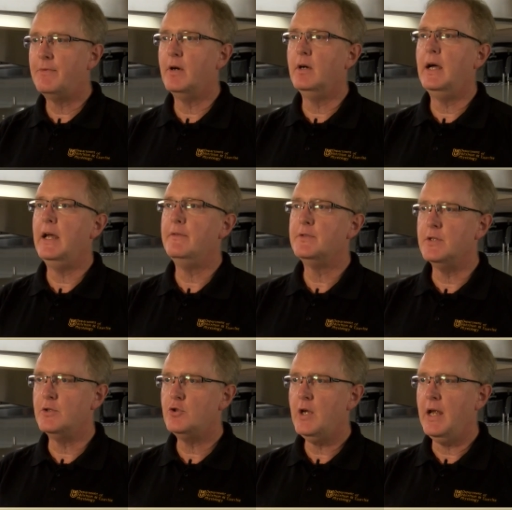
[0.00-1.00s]
of our lives
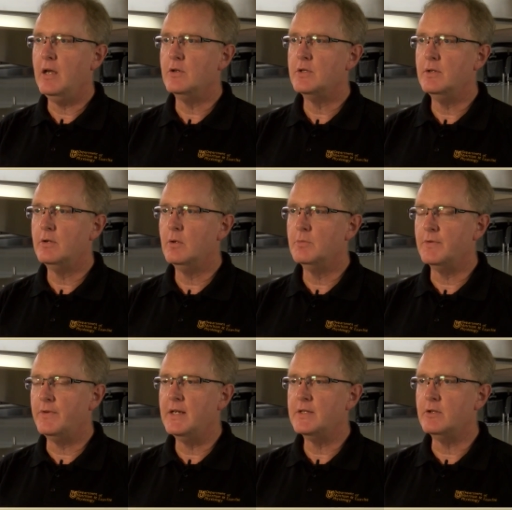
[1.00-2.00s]
has changed in terms
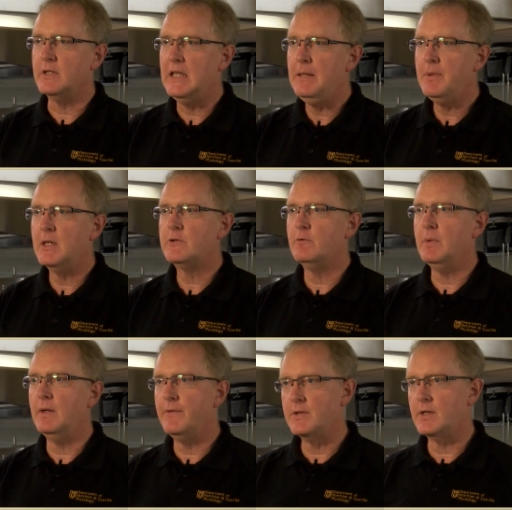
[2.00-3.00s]
of things that are keeping us from
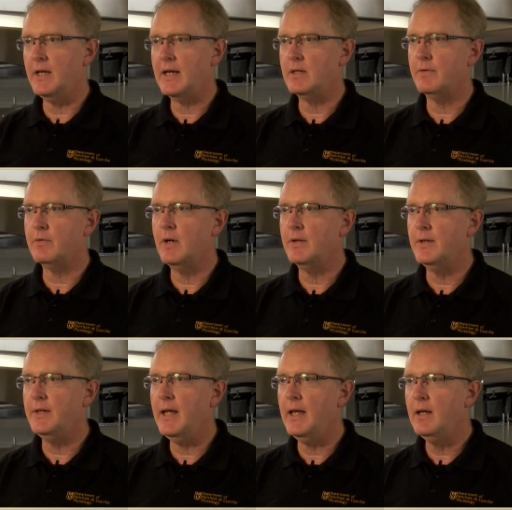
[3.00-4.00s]
being physically active throughout the
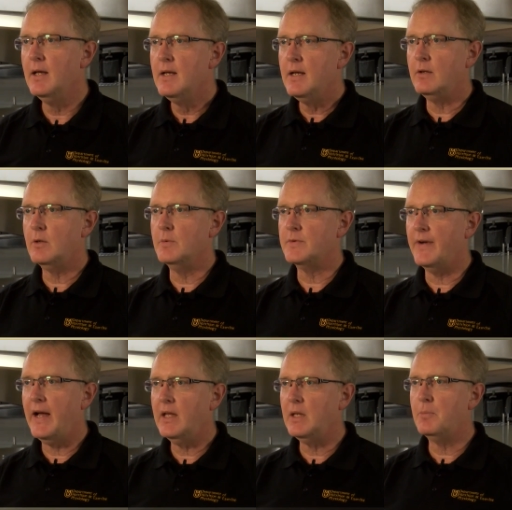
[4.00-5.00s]
day, in terms of
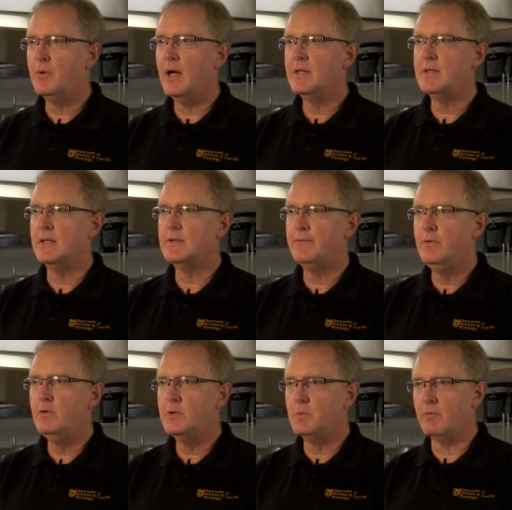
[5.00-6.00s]
highly processed
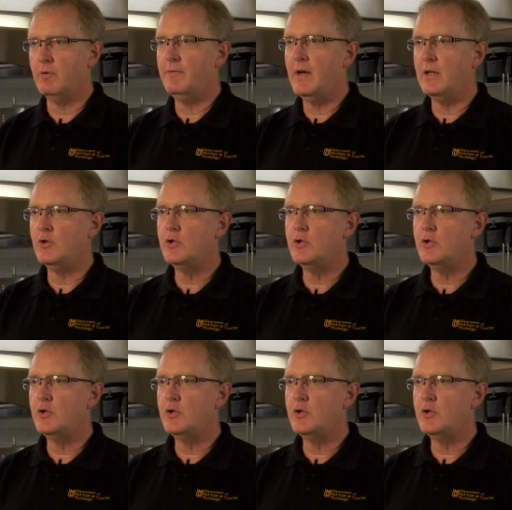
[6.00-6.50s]
foods with refined